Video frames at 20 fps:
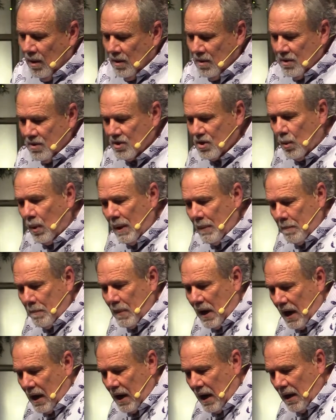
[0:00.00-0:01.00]
So I,
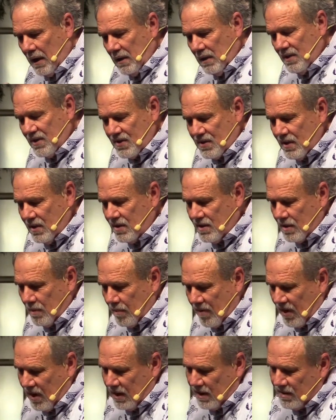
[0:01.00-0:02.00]
I listed some
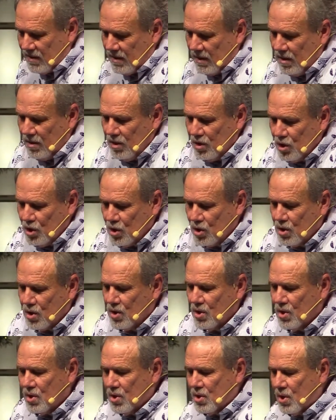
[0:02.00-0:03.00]
things,
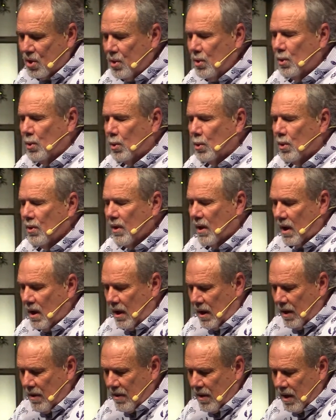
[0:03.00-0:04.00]
two that
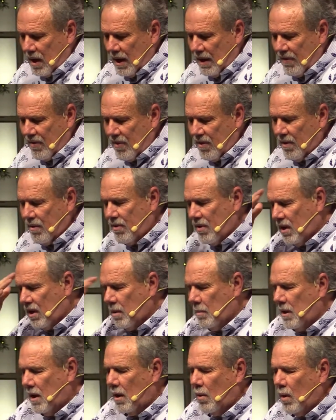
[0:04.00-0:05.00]
I, that I think
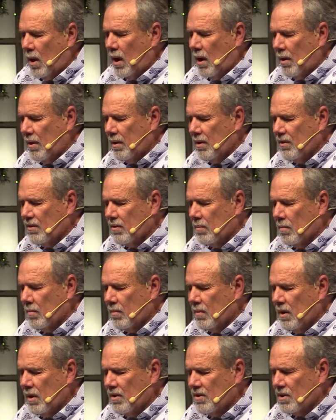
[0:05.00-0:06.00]
about. Wow, here's some,
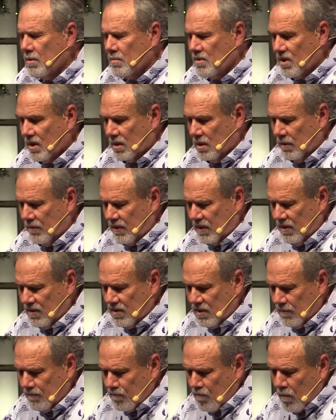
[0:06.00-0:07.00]
here's some
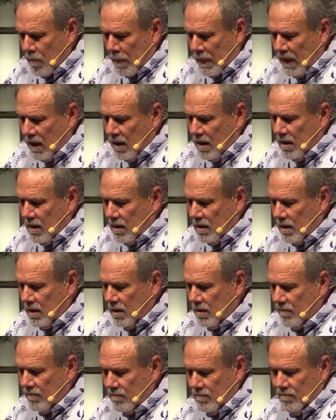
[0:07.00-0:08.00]
significance. And, you
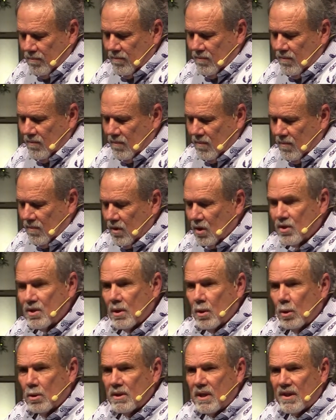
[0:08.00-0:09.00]
know, there's an
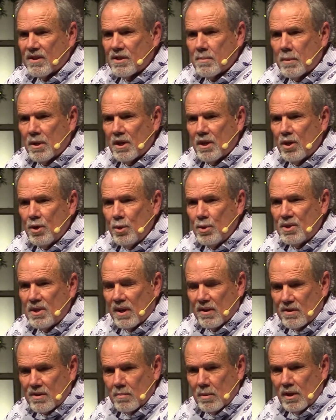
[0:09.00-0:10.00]
Old Testament and a New
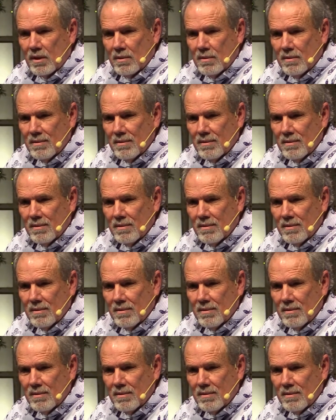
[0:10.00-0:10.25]
Testament.